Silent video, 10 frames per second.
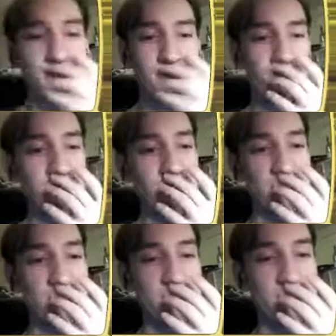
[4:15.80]
You've
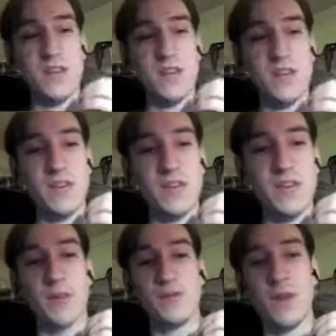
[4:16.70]
got the Sword of the Meek,
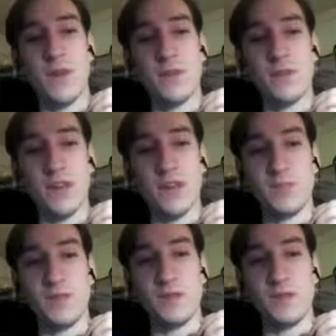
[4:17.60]
Thopter Foundry, Transmute.